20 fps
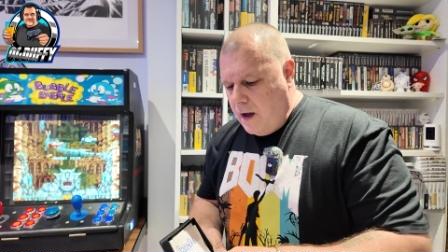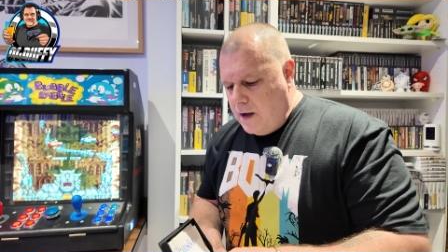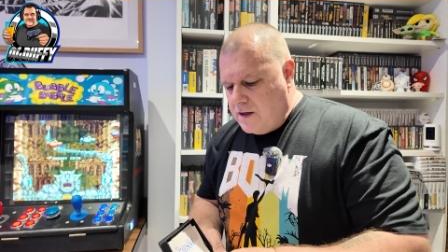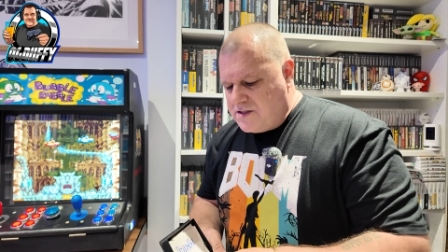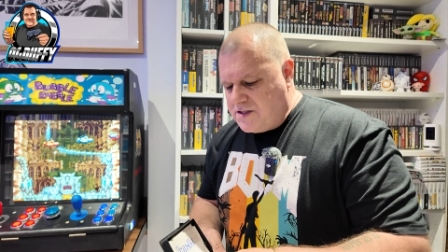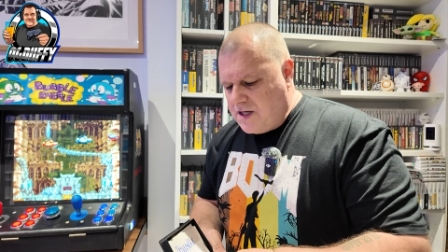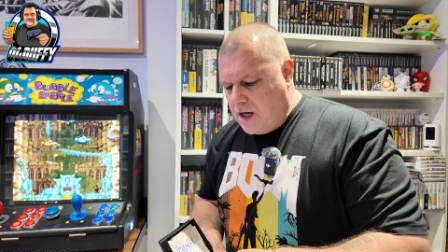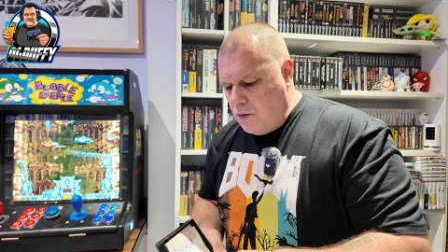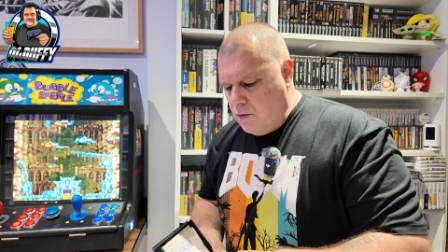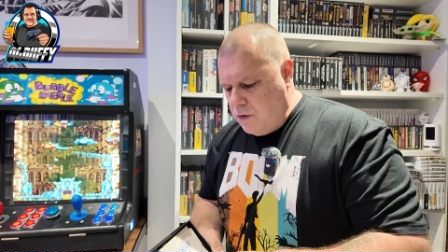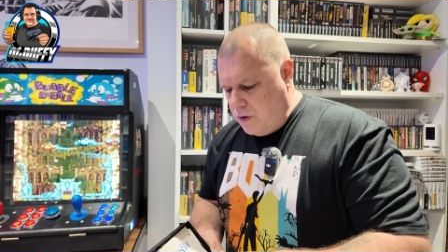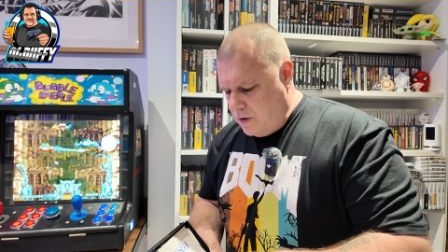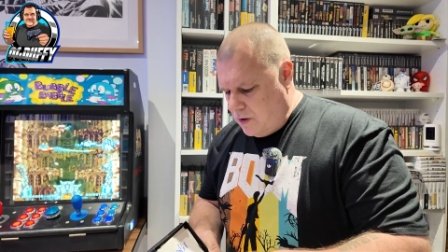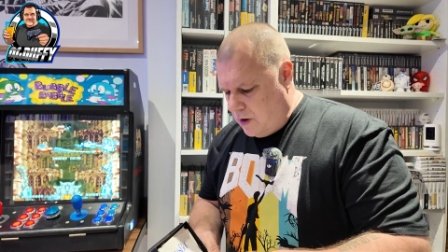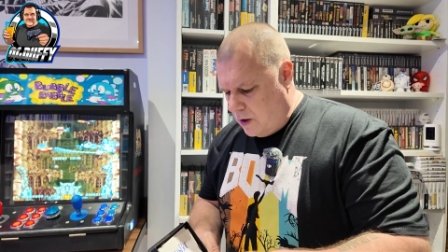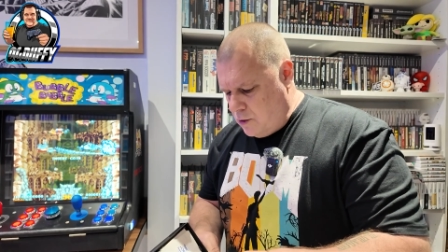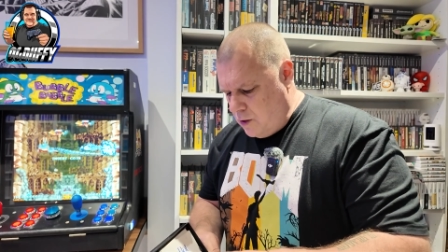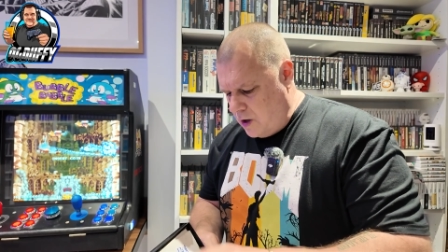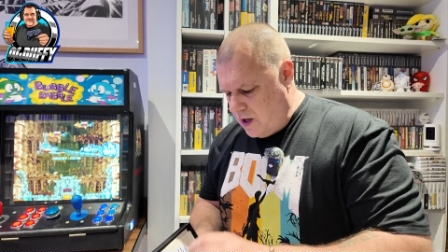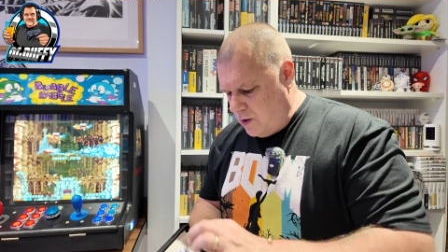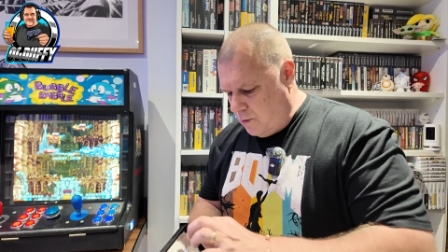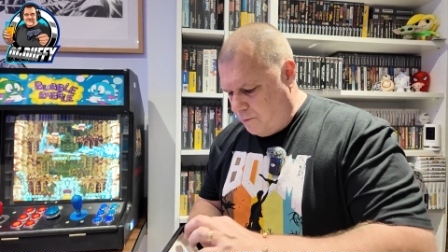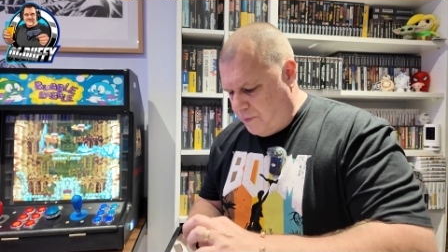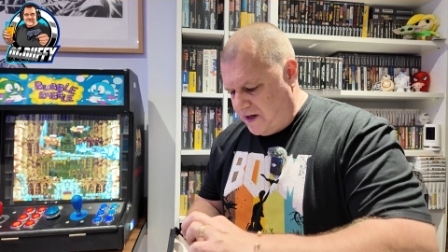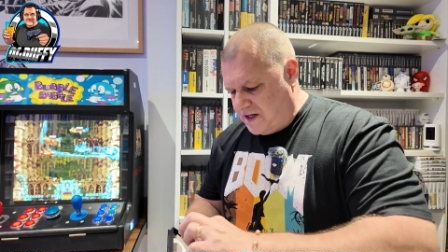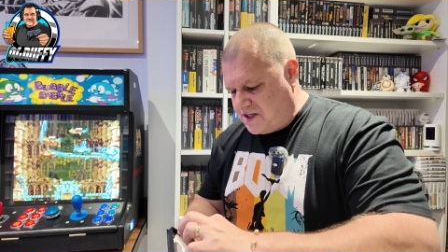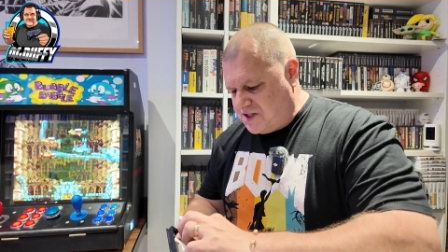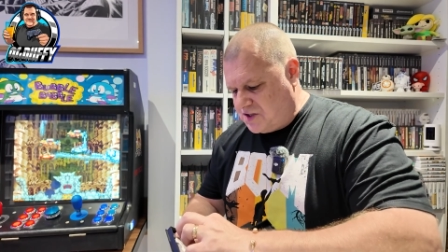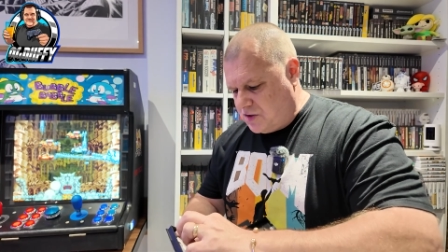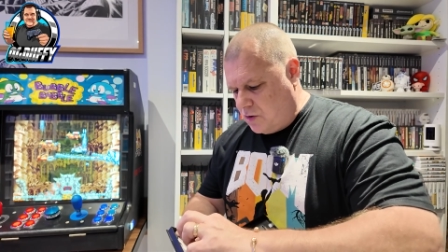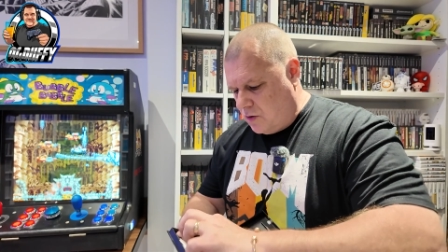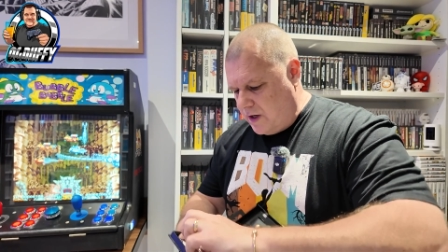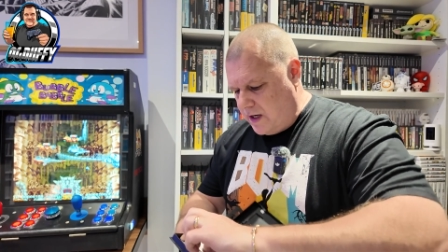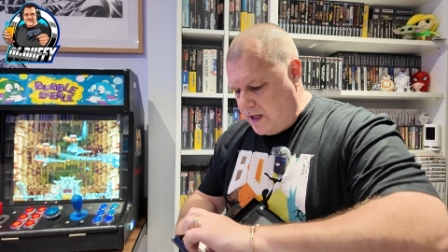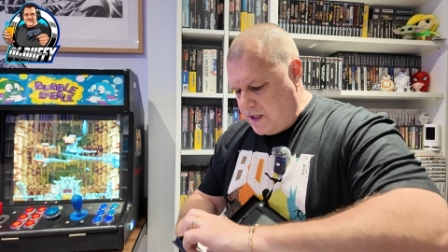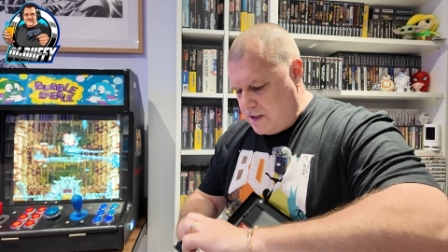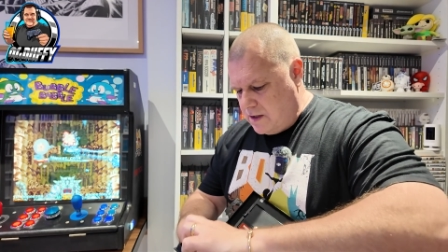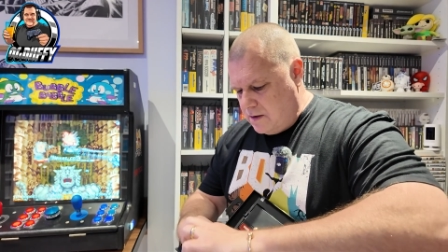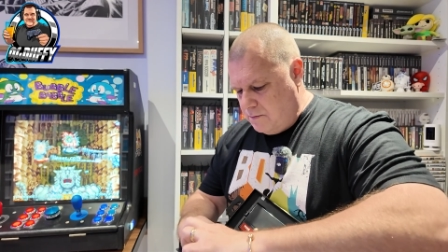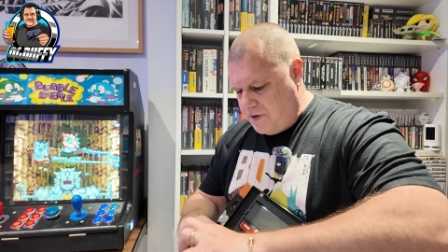So I got a little bit
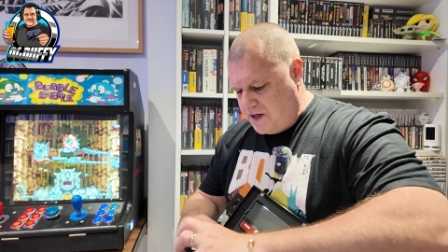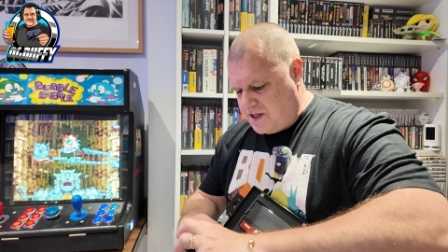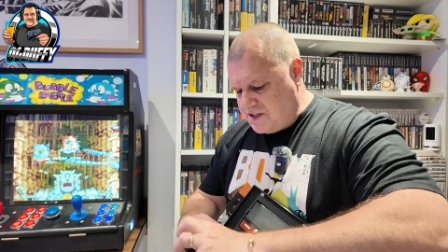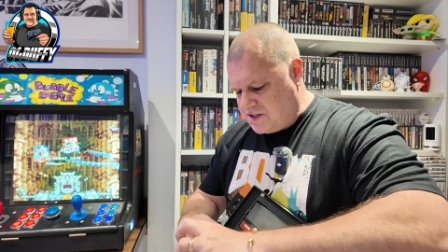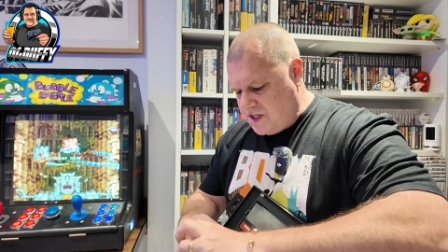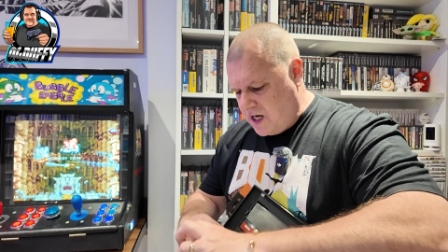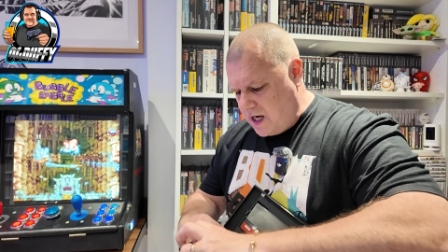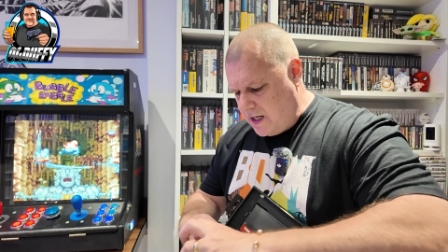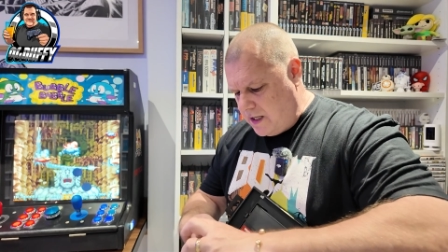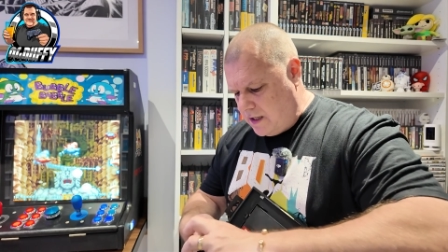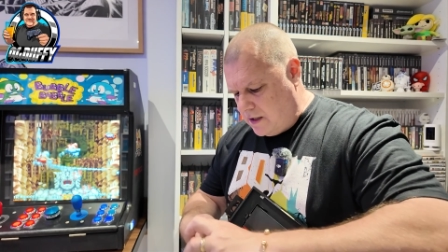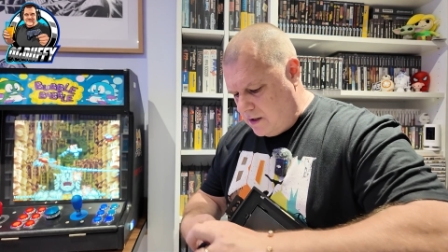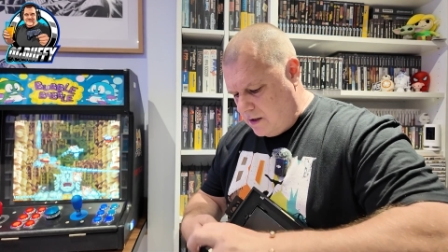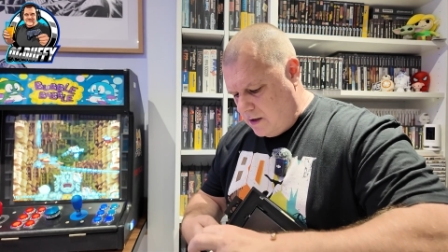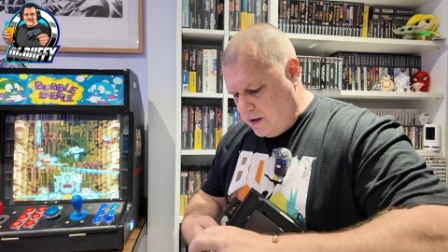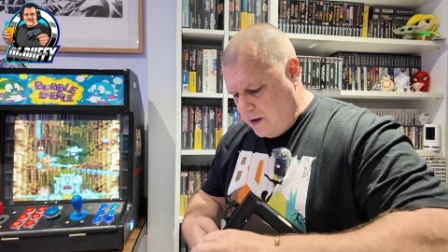excited because, hey,